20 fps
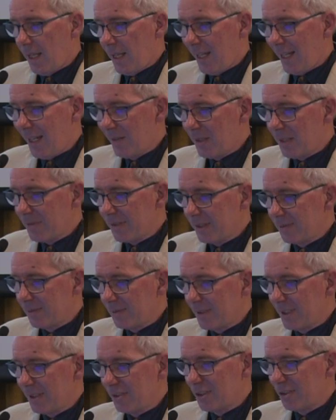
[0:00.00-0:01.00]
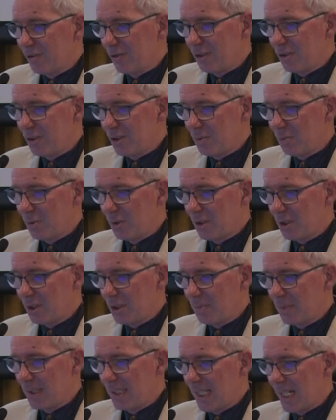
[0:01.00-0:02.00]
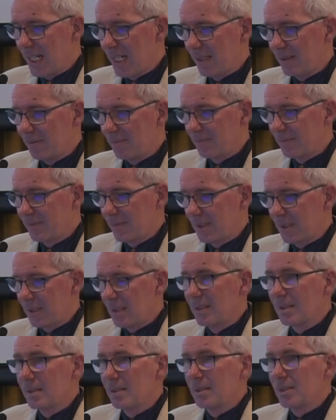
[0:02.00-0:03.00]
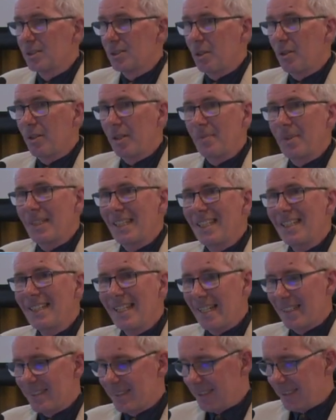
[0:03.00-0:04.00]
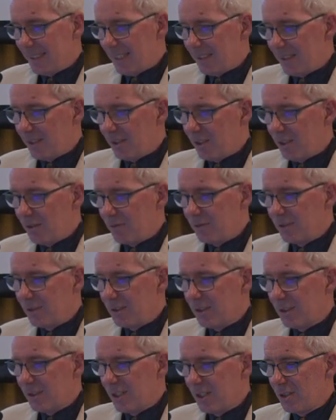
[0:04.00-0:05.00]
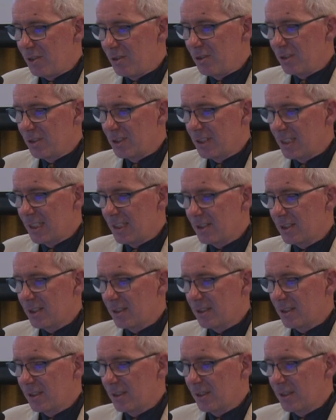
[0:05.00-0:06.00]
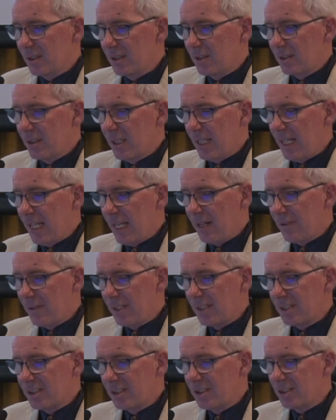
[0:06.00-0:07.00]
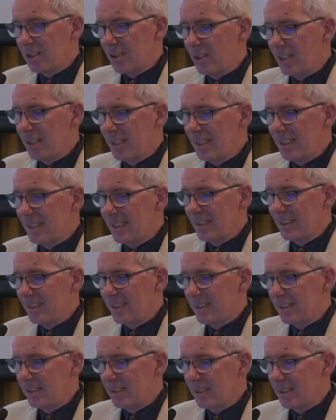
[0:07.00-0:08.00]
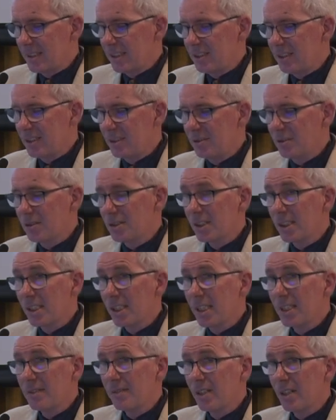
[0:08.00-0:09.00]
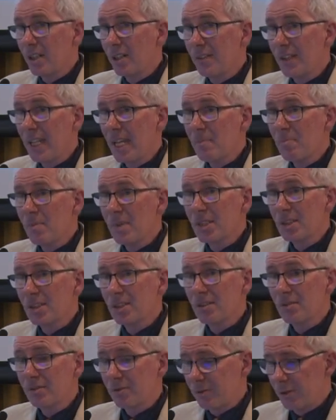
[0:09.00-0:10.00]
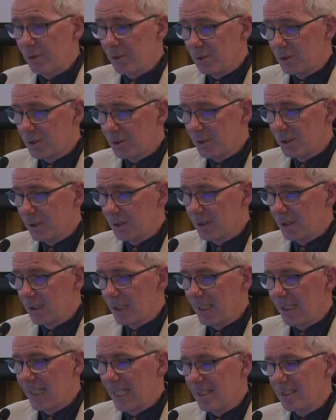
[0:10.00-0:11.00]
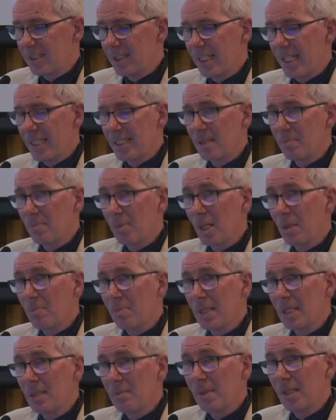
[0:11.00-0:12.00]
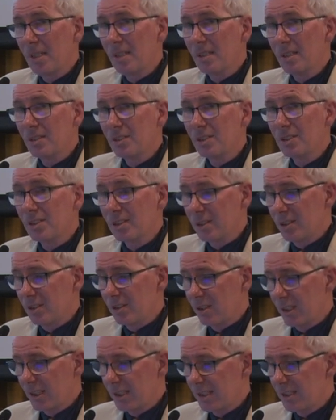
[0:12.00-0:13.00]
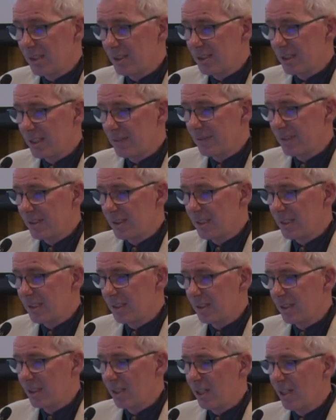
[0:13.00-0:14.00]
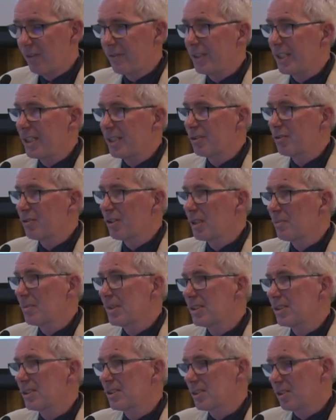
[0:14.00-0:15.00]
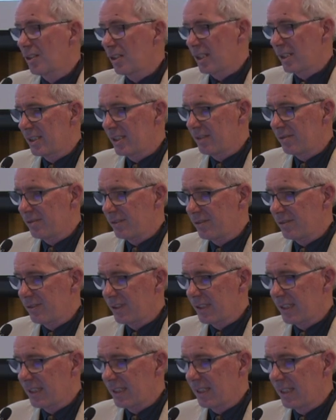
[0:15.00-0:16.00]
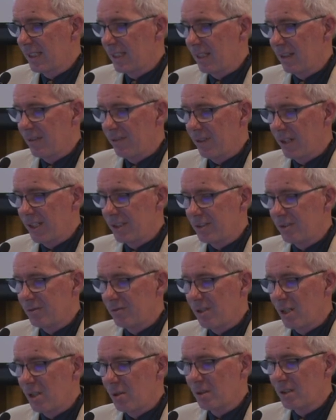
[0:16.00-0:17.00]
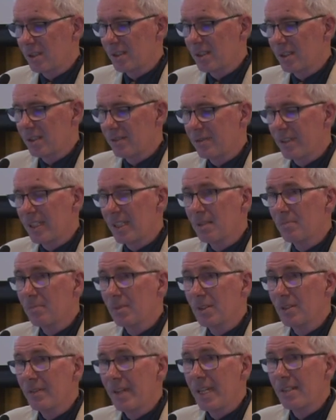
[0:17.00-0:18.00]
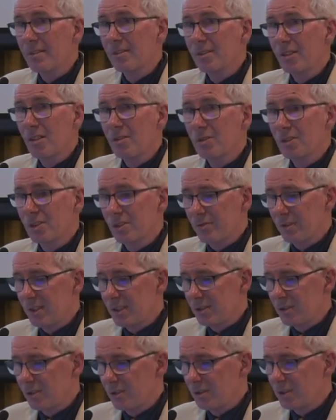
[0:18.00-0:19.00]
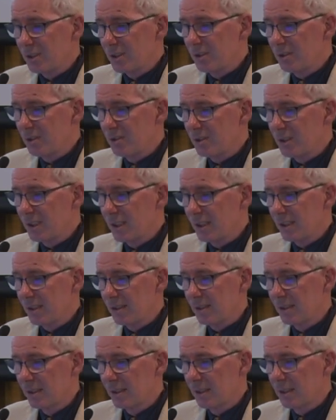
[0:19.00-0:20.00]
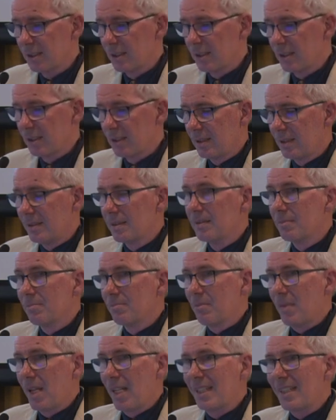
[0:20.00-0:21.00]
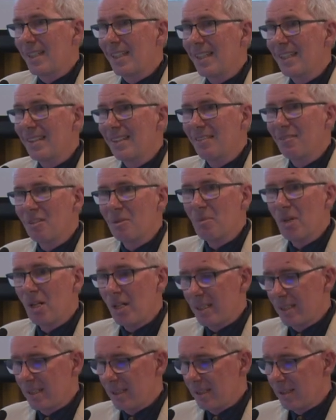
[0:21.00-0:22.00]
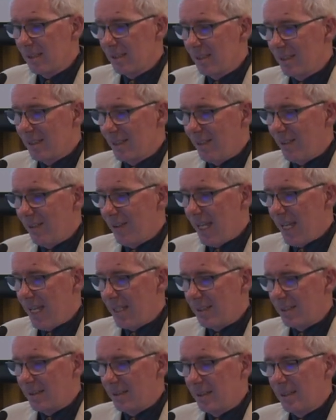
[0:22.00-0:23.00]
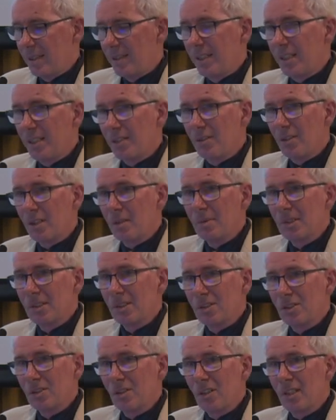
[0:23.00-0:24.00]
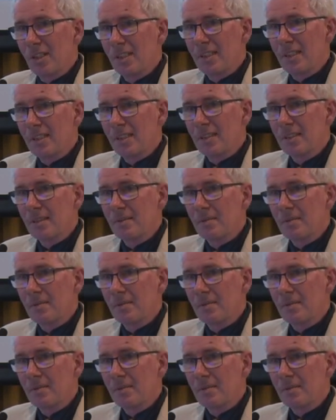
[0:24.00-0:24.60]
However, there is future work to be done. So I'm again asking at the conference that you discuss how the society can continue to deliver on that mission first enunciated by P.B. Lynch in 1970 of the Agronomy Society fulfilling a vital role in the development of agriculture research in New Zealand. And again, a reminder that the Agronomy Society